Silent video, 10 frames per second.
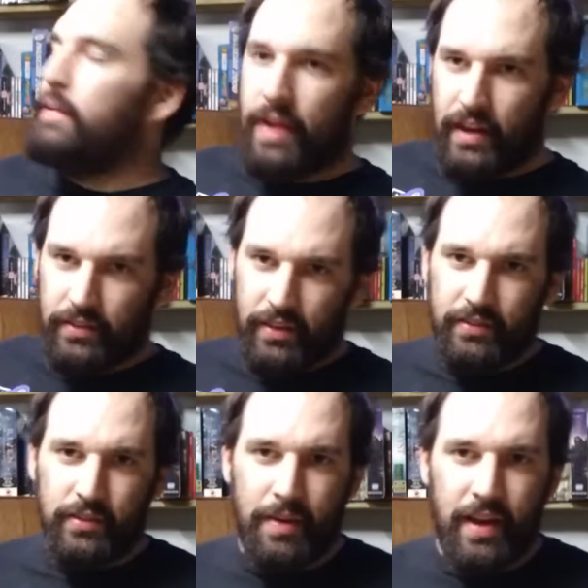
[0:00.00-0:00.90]
my accent
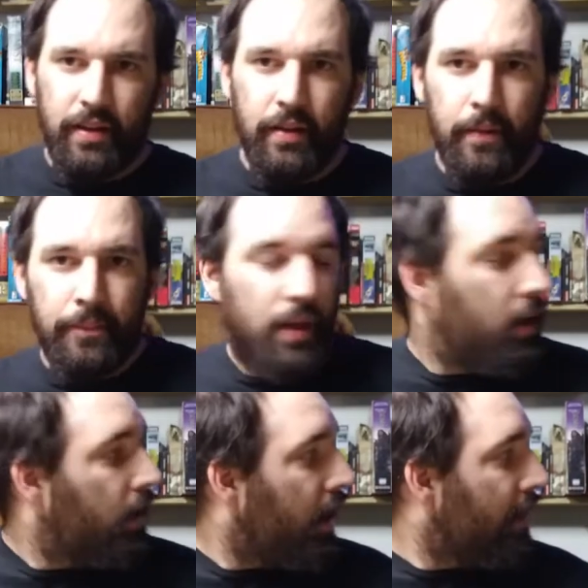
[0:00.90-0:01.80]
lights in the back.
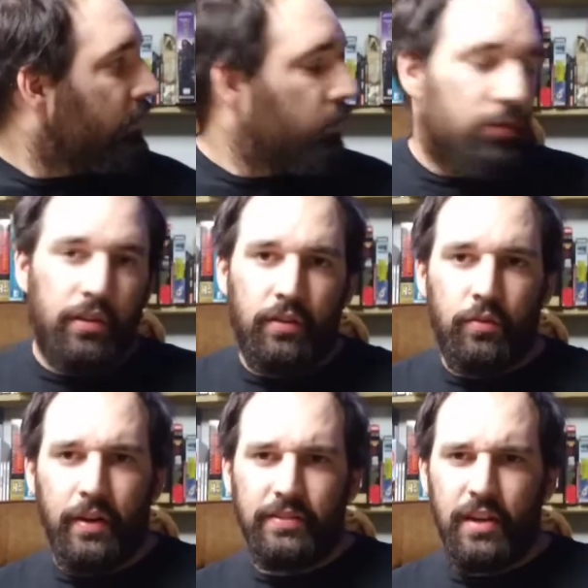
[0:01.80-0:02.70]
I haven't really
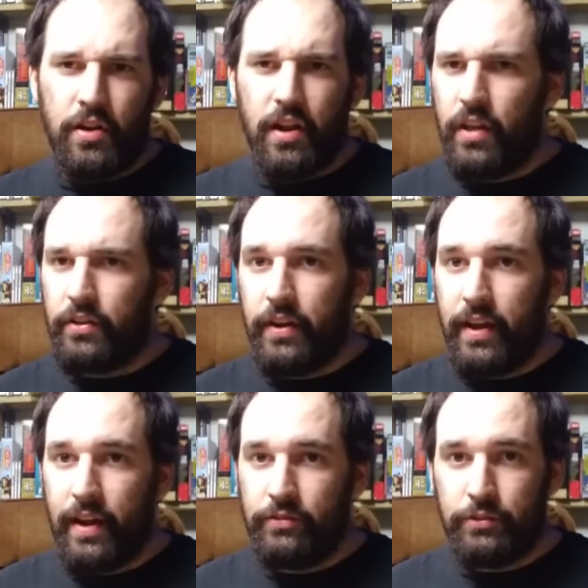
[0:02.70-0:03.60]
quite set on a color
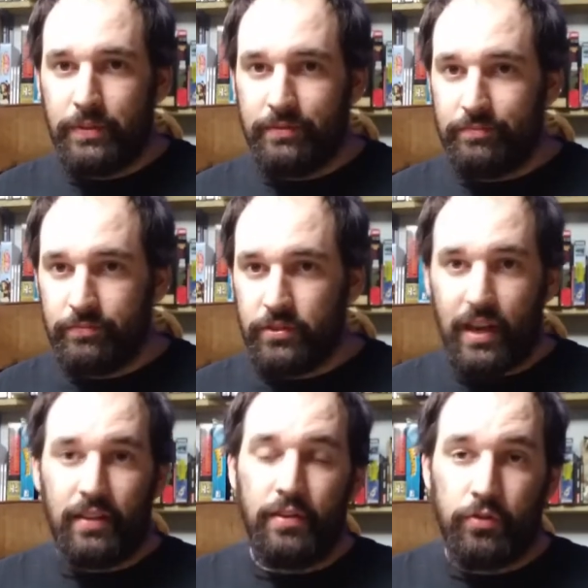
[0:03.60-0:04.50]
yet. I've just been
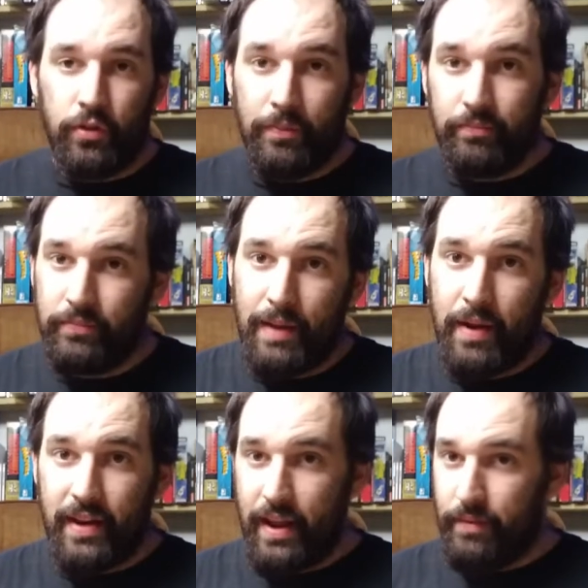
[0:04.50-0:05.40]
cycling through them day
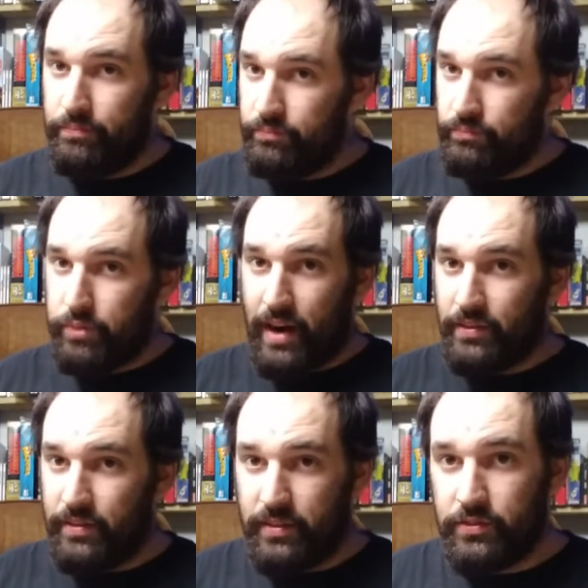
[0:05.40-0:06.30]
by day,
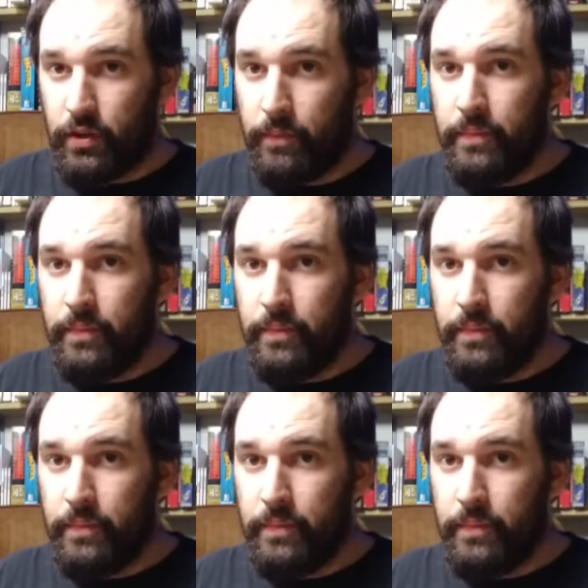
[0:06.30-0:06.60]
practicing this.